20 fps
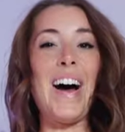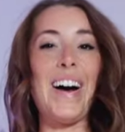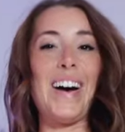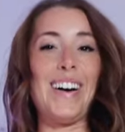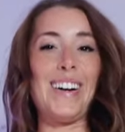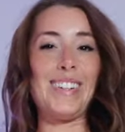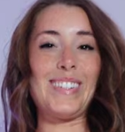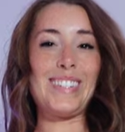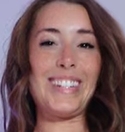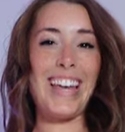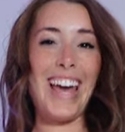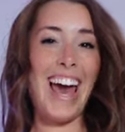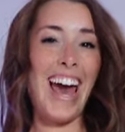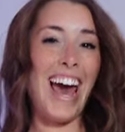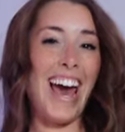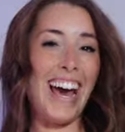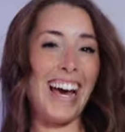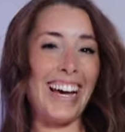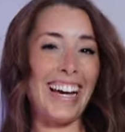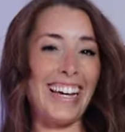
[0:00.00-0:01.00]

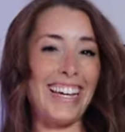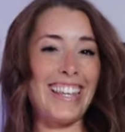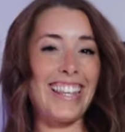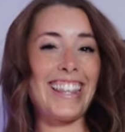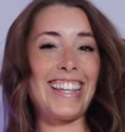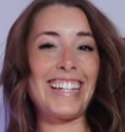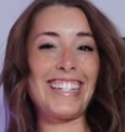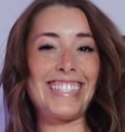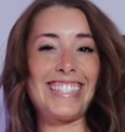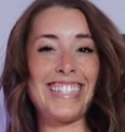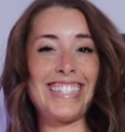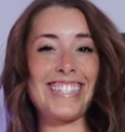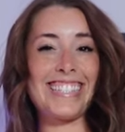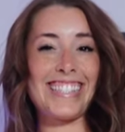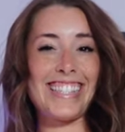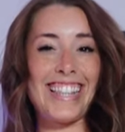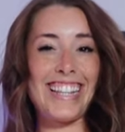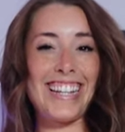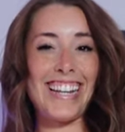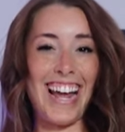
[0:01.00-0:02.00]
Okay, this
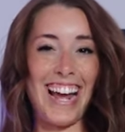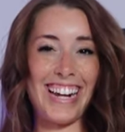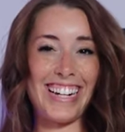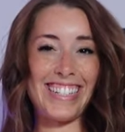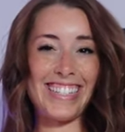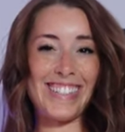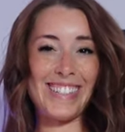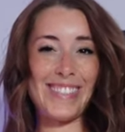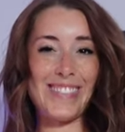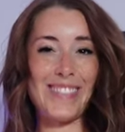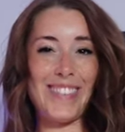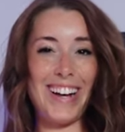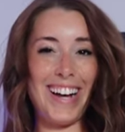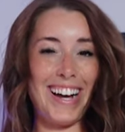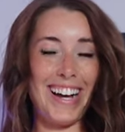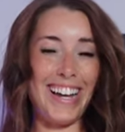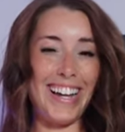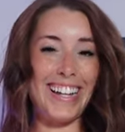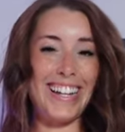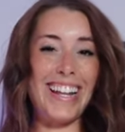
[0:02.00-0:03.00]
is the next
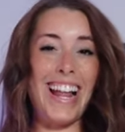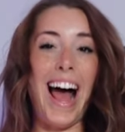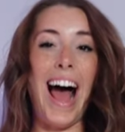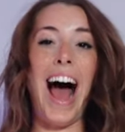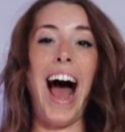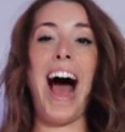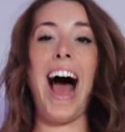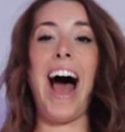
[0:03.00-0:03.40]
one.